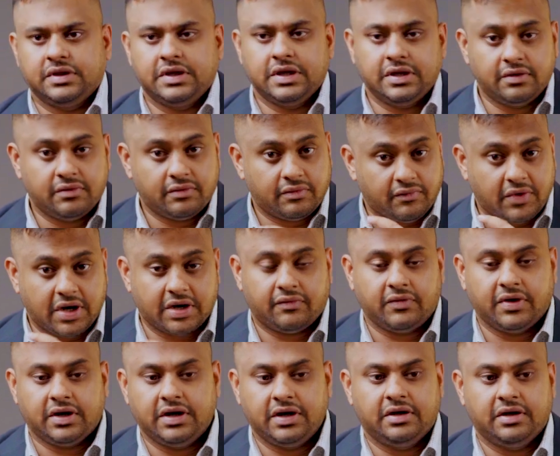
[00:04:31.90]
then what
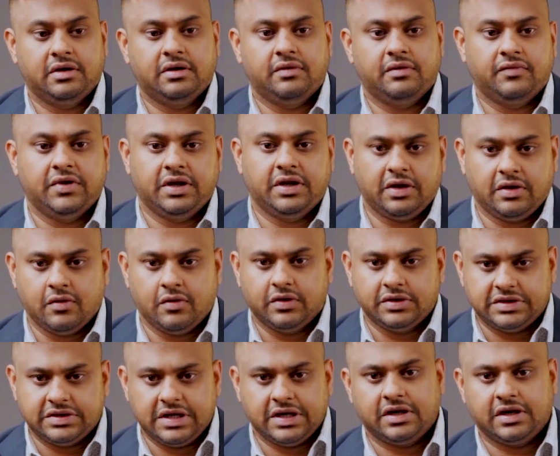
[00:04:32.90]
we did, we
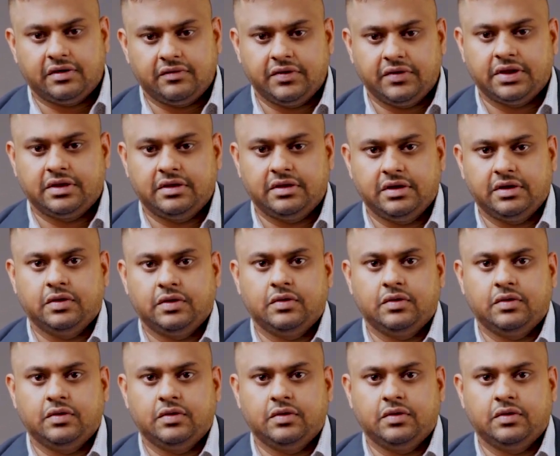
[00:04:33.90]
negotiated with the